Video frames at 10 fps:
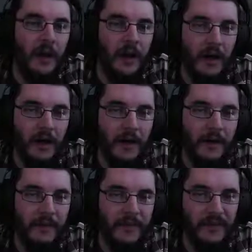
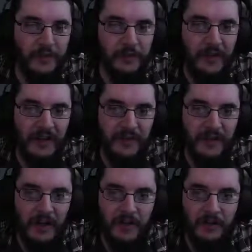The first batch of
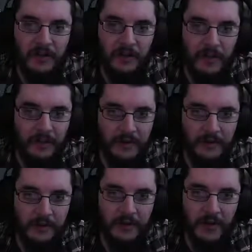character and
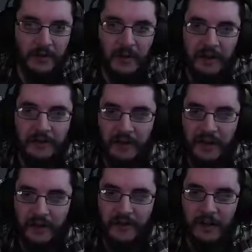weapons cosmetics are
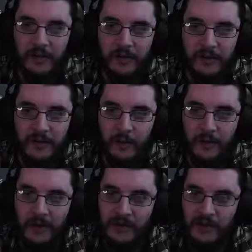now available in the
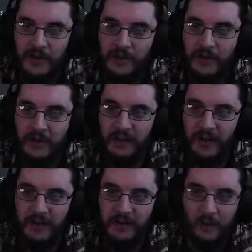armor exchange.
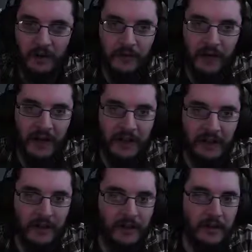Expect a small
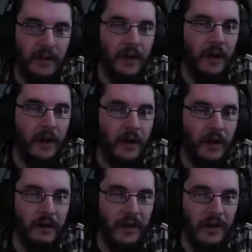variety
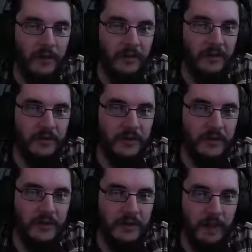of items,
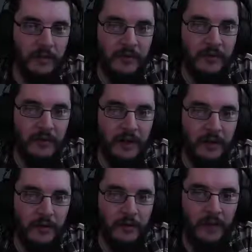e.g. upper and
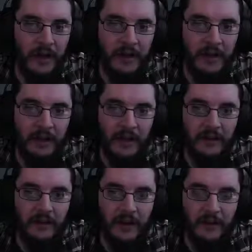lower body, head
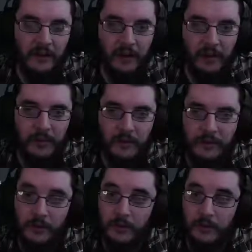slots, and weapons.
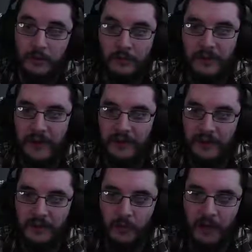Cool. With
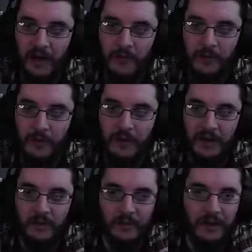access to more items growing
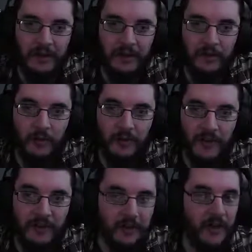as a player's level
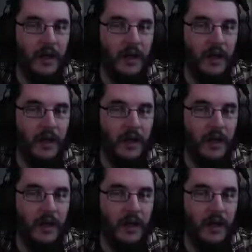progresses.